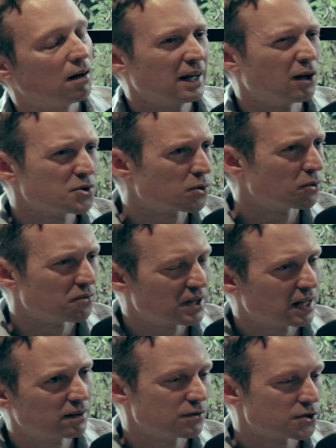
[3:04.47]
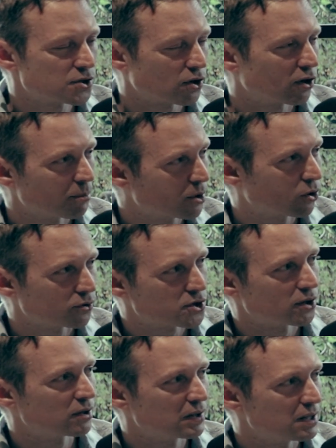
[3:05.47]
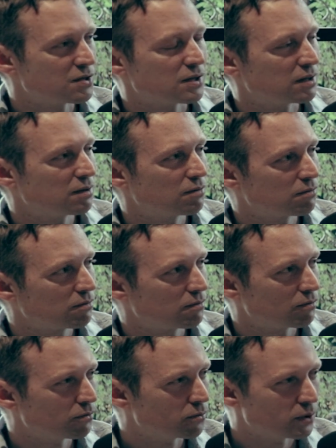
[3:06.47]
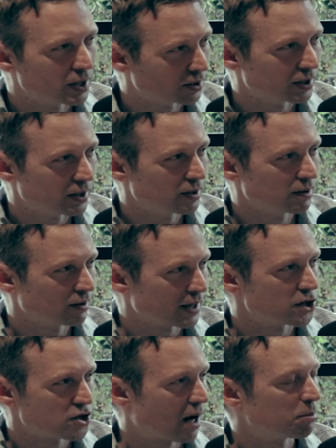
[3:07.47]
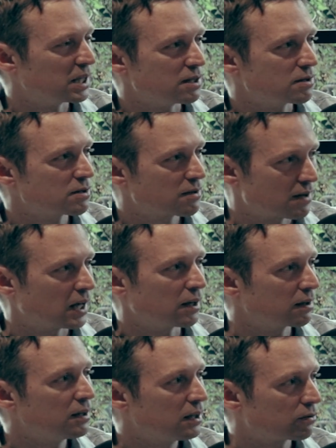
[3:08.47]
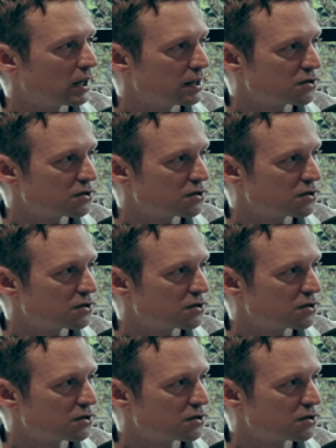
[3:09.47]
And I also don't think the startup culture isn't really like a Japanese thing, right?